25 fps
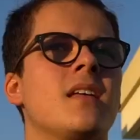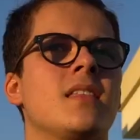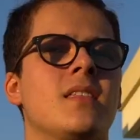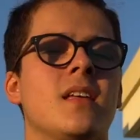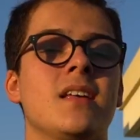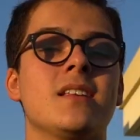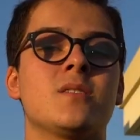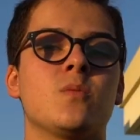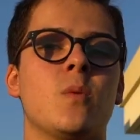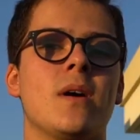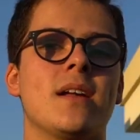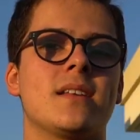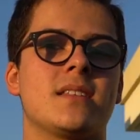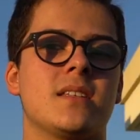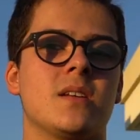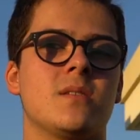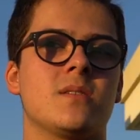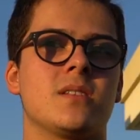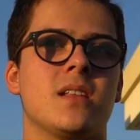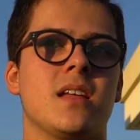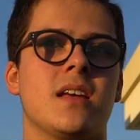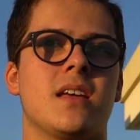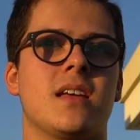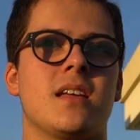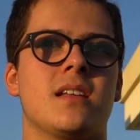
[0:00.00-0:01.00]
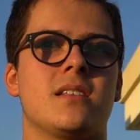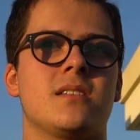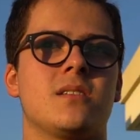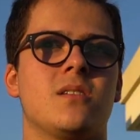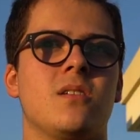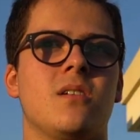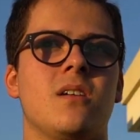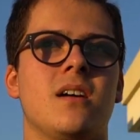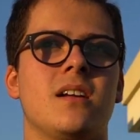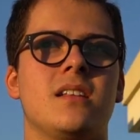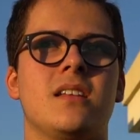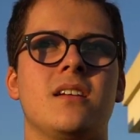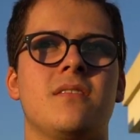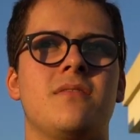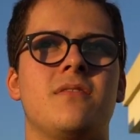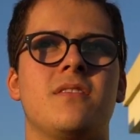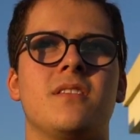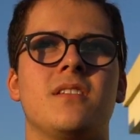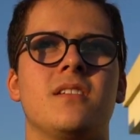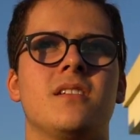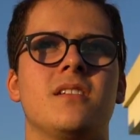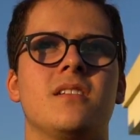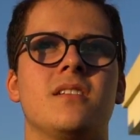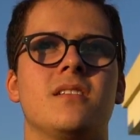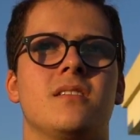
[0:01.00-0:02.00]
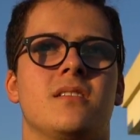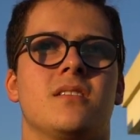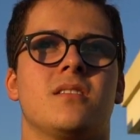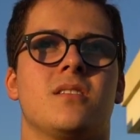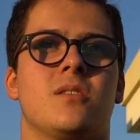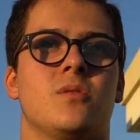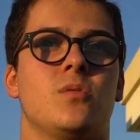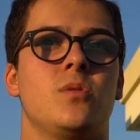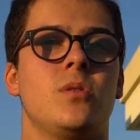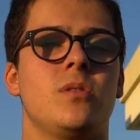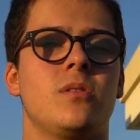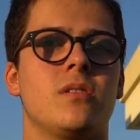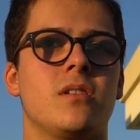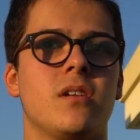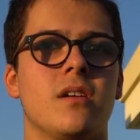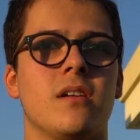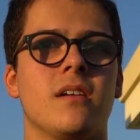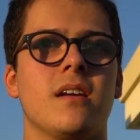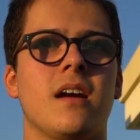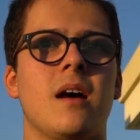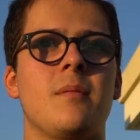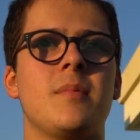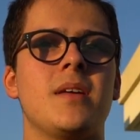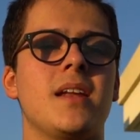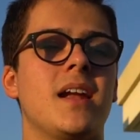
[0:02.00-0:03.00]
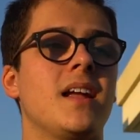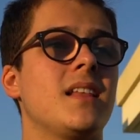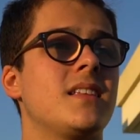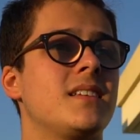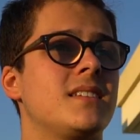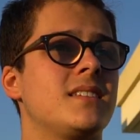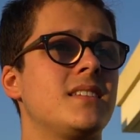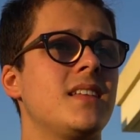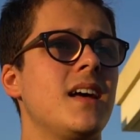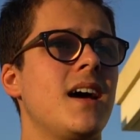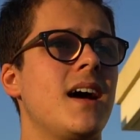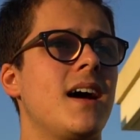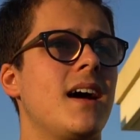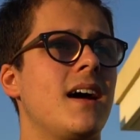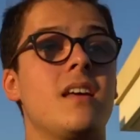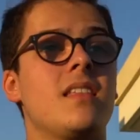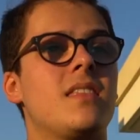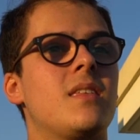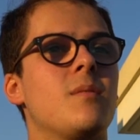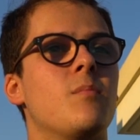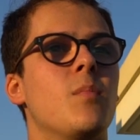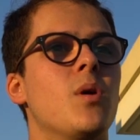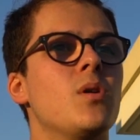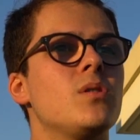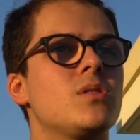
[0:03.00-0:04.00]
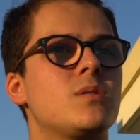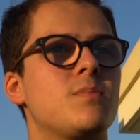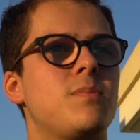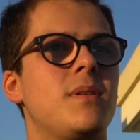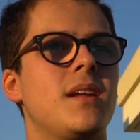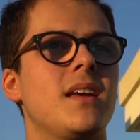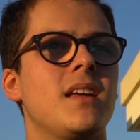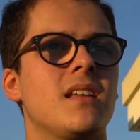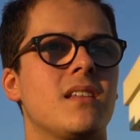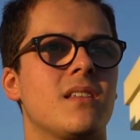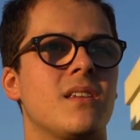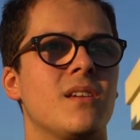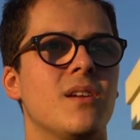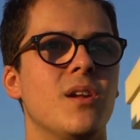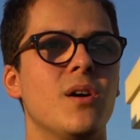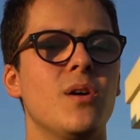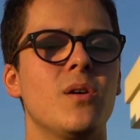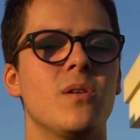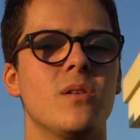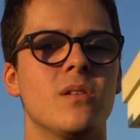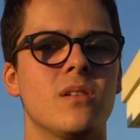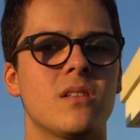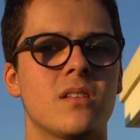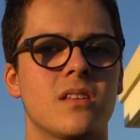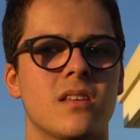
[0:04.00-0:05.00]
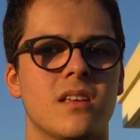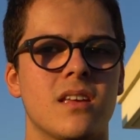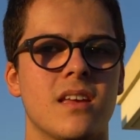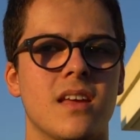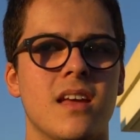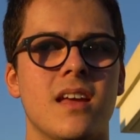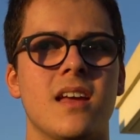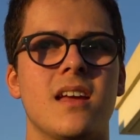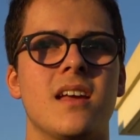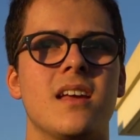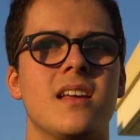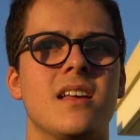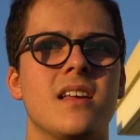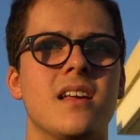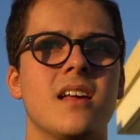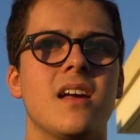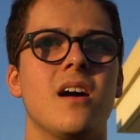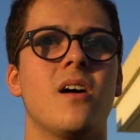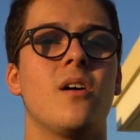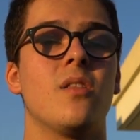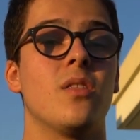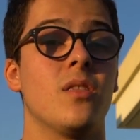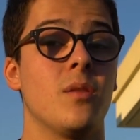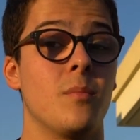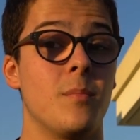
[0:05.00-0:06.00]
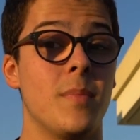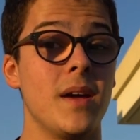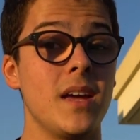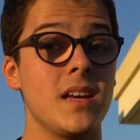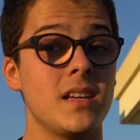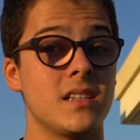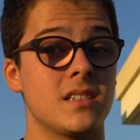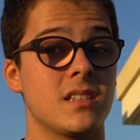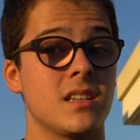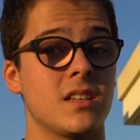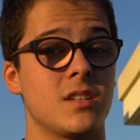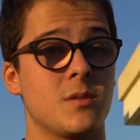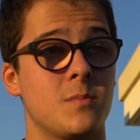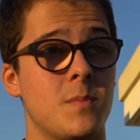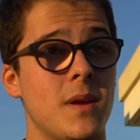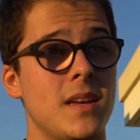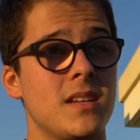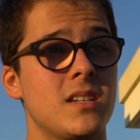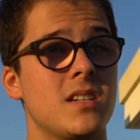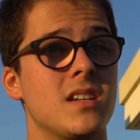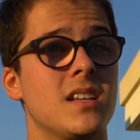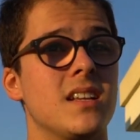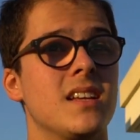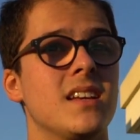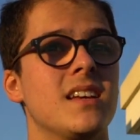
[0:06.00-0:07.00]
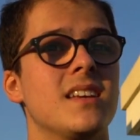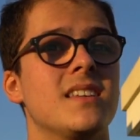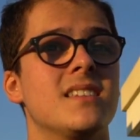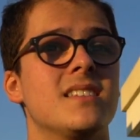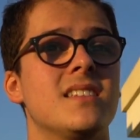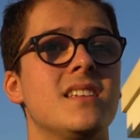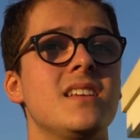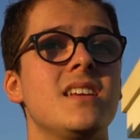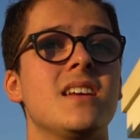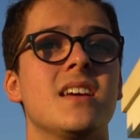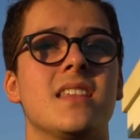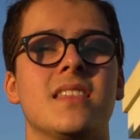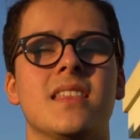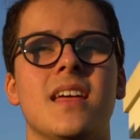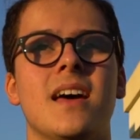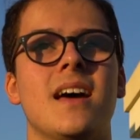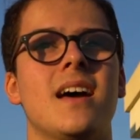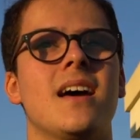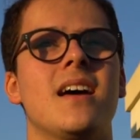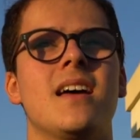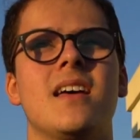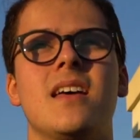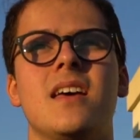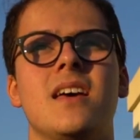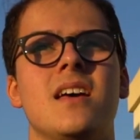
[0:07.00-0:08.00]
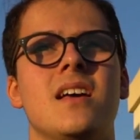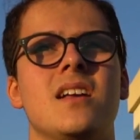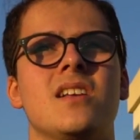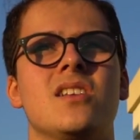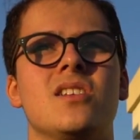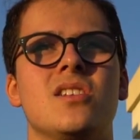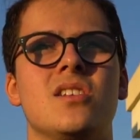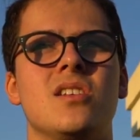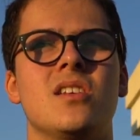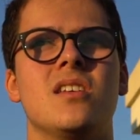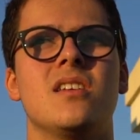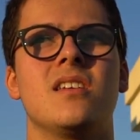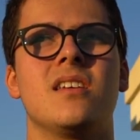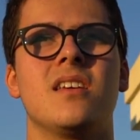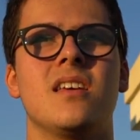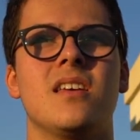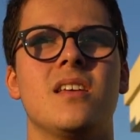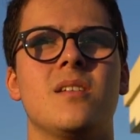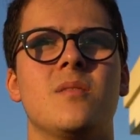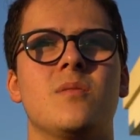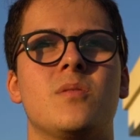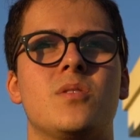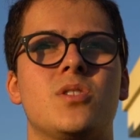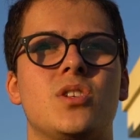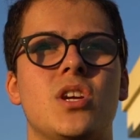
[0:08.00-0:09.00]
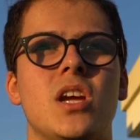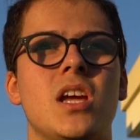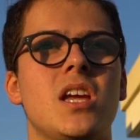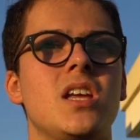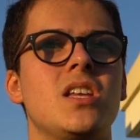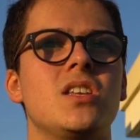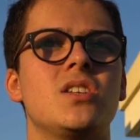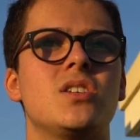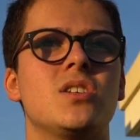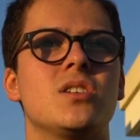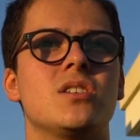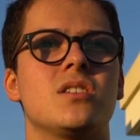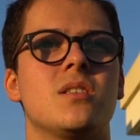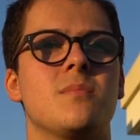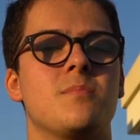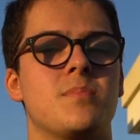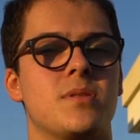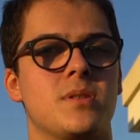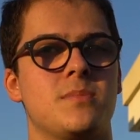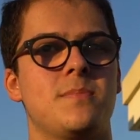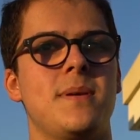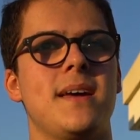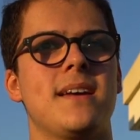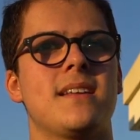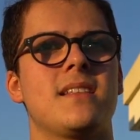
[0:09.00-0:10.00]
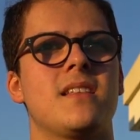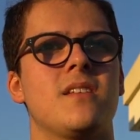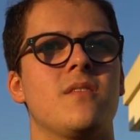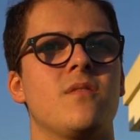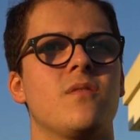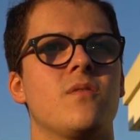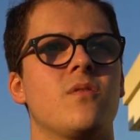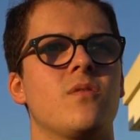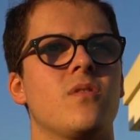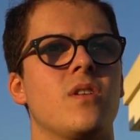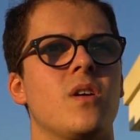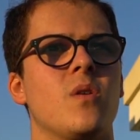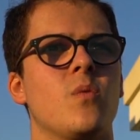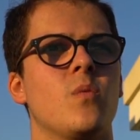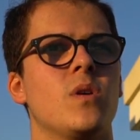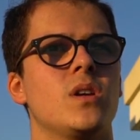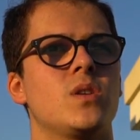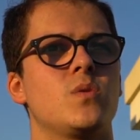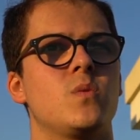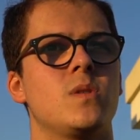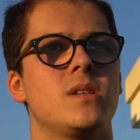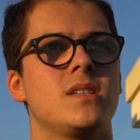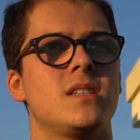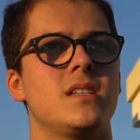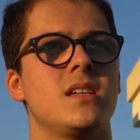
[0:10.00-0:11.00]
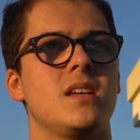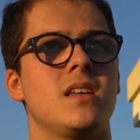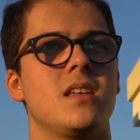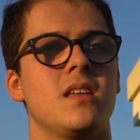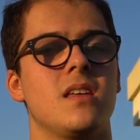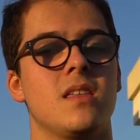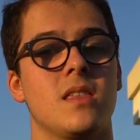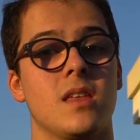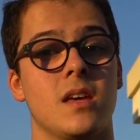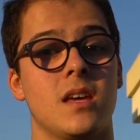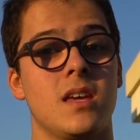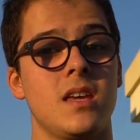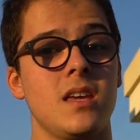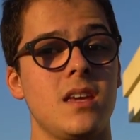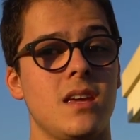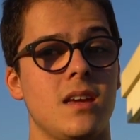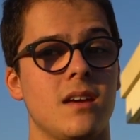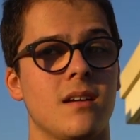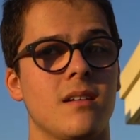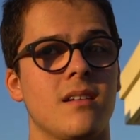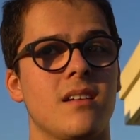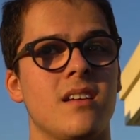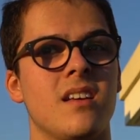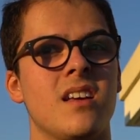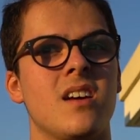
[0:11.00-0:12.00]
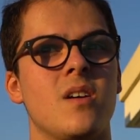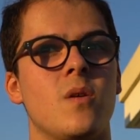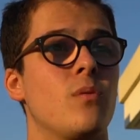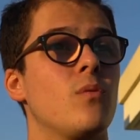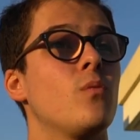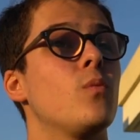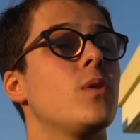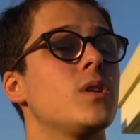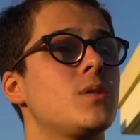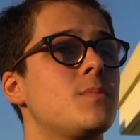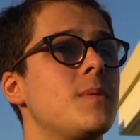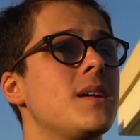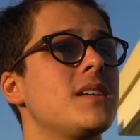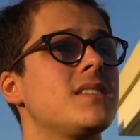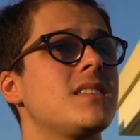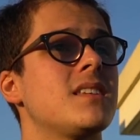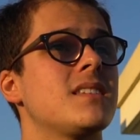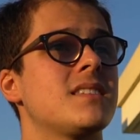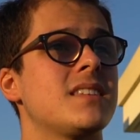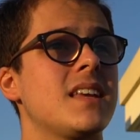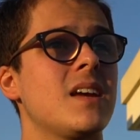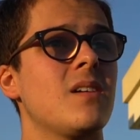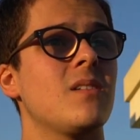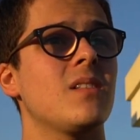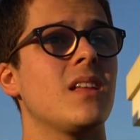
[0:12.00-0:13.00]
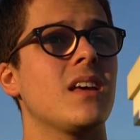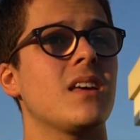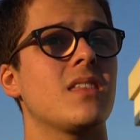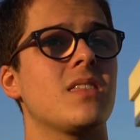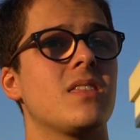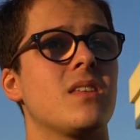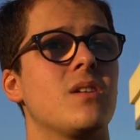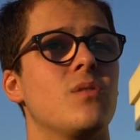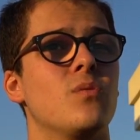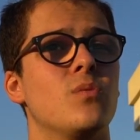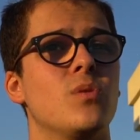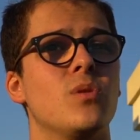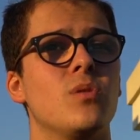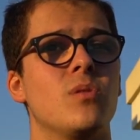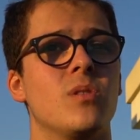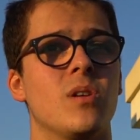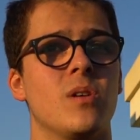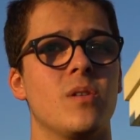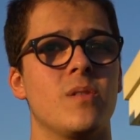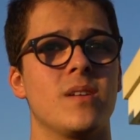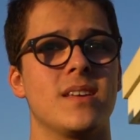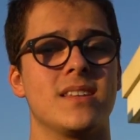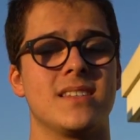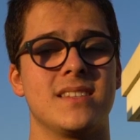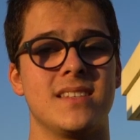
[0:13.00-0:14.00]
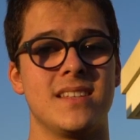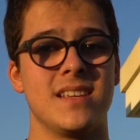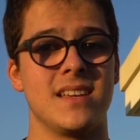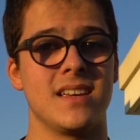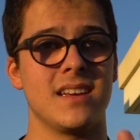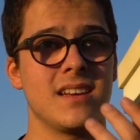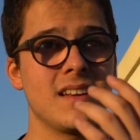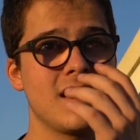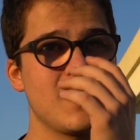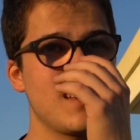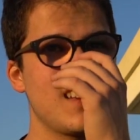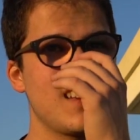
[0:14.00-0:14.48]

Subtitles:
That's why it sounds like it's got a different root note. I mean, at the start, the most played note on the bass especially is D, and that changes the perspective in which we see the key, which makes it sound like the root note is D.